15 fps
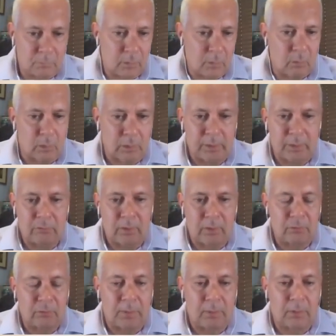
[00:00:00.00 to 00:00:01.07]
working
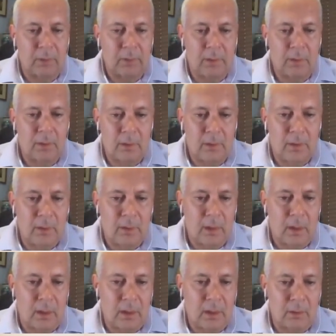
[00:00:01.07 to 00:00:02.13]
transparently
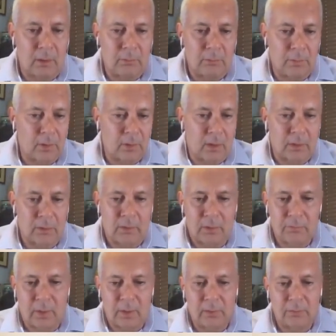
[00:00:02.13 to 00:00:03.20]
with the
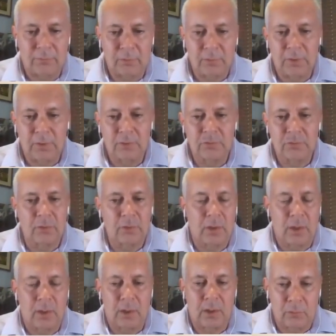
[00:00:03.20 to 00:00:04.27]
Carcross-Tagish First Nation,
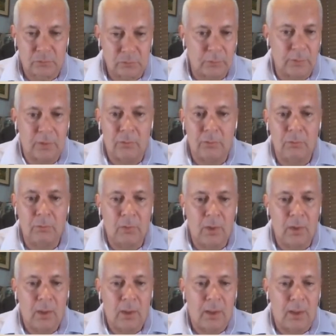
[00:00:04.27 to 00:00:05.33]
which we do.
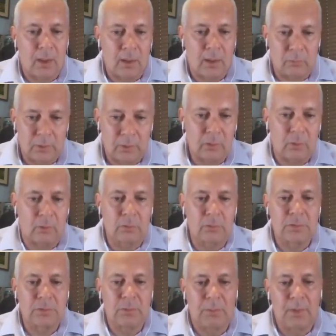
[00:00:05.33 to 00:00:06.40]
We
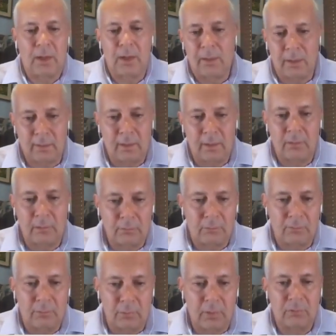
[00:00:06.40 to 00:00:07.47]
don't submit anything.
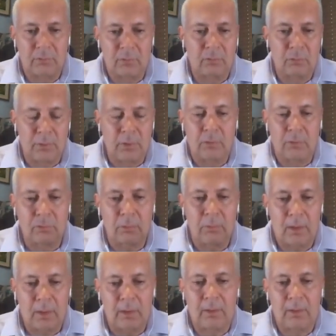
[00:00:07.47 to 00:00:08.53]
For instance, we don't
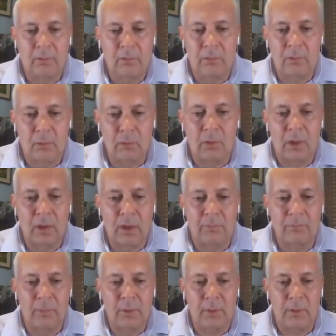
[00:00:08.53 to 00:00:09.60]
submit anything to the Yukon
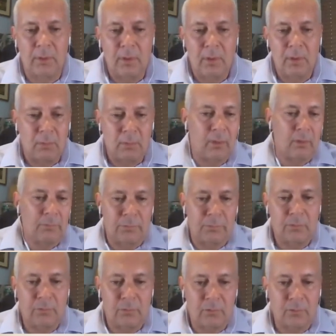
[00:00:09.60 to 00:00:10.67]
government without
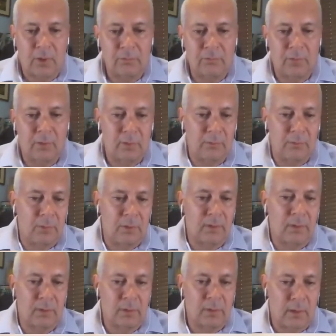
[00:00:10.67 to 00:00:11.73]
first discussing it with
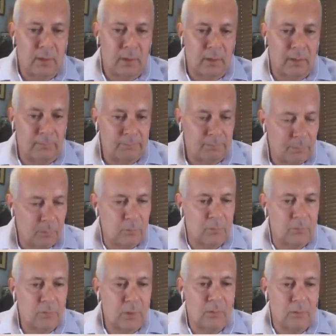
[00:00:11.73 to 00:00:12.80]
the
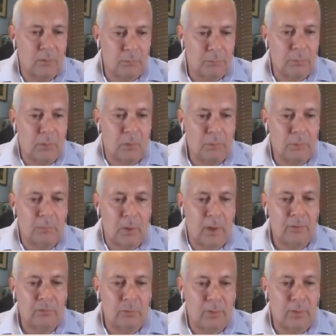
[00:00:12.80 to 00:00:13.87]
appropriate
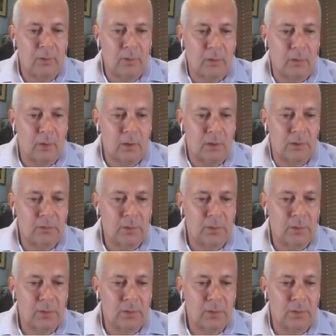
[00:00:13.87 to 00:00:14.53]
branch within the Crocus